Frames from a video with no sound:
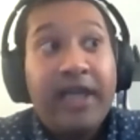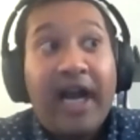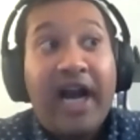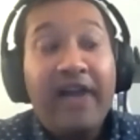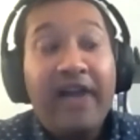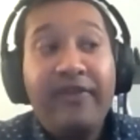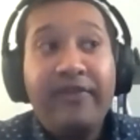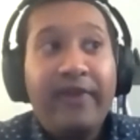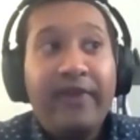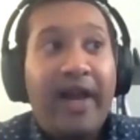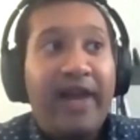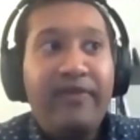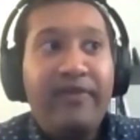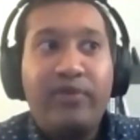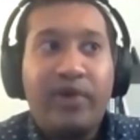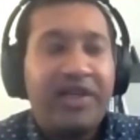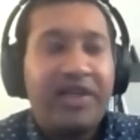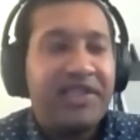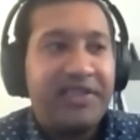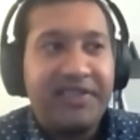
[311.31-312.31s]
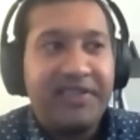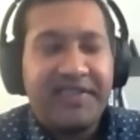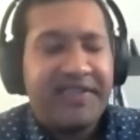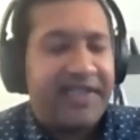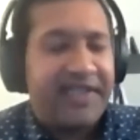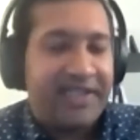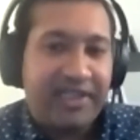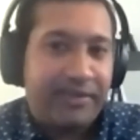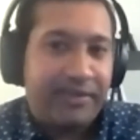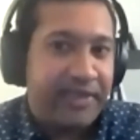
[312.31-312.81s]
I've worked in this
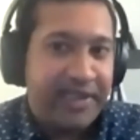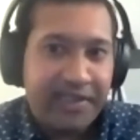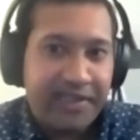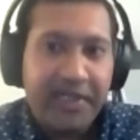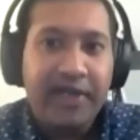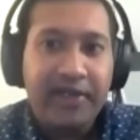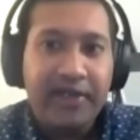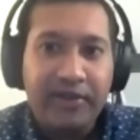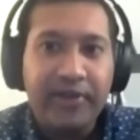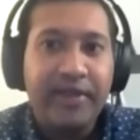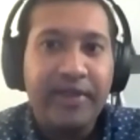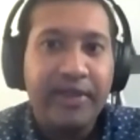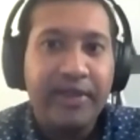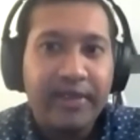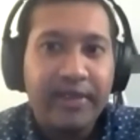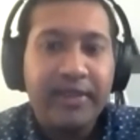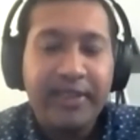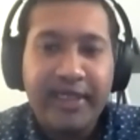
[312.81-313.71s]
sector my entire career.